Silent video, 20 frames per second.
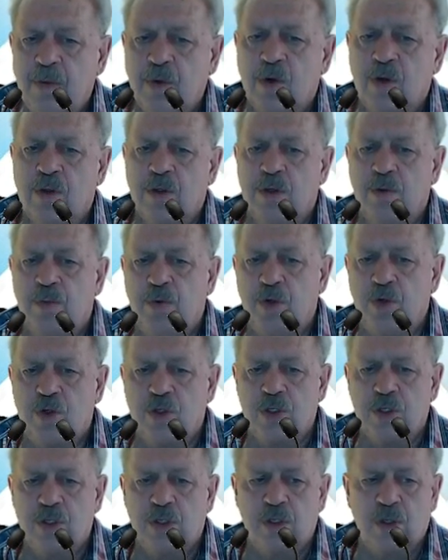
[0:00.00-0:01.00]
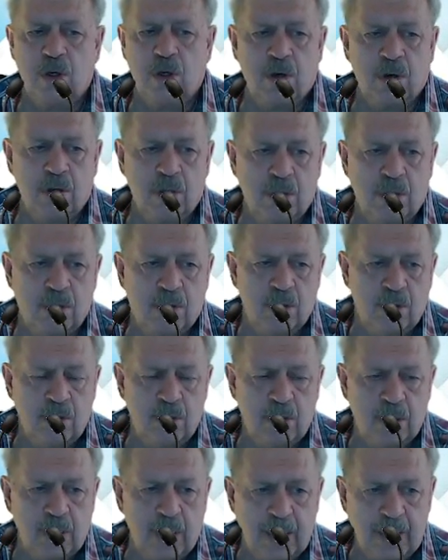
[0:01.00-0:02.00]
contributions are
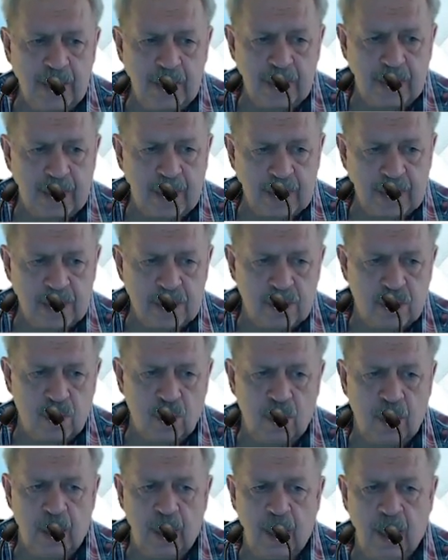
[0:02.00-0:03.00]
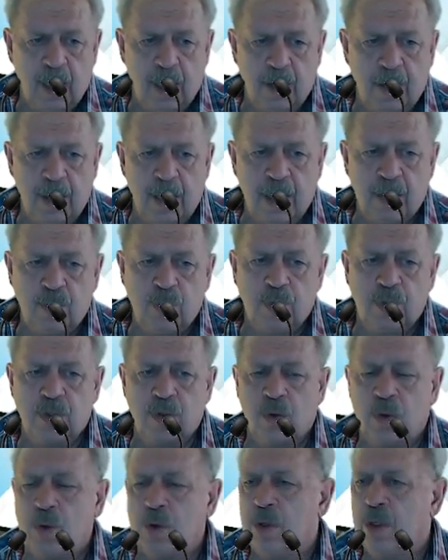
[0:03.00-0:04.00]
returned untaxed at
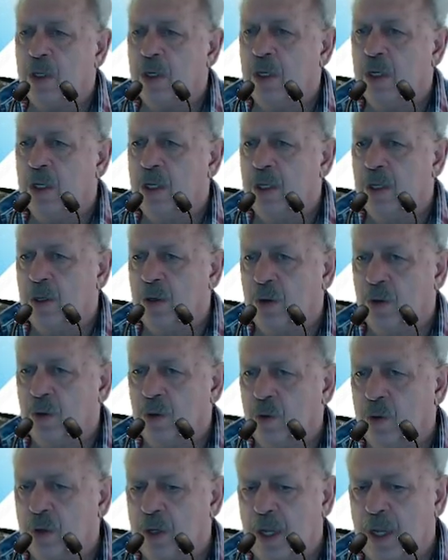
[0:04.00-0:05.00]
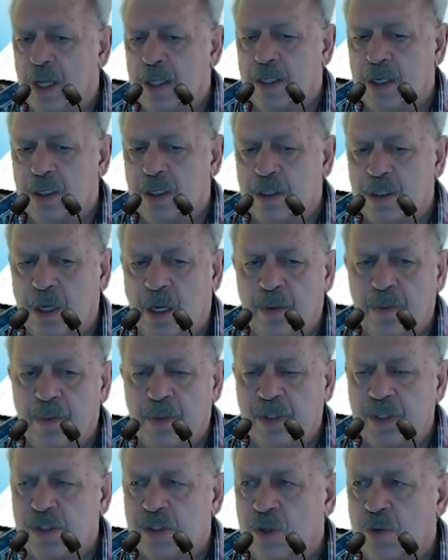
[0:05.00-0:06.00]
withdrawal or at
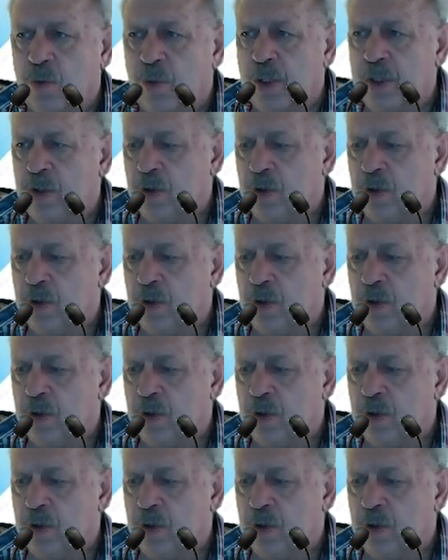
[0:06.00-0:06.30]
retirement. So when you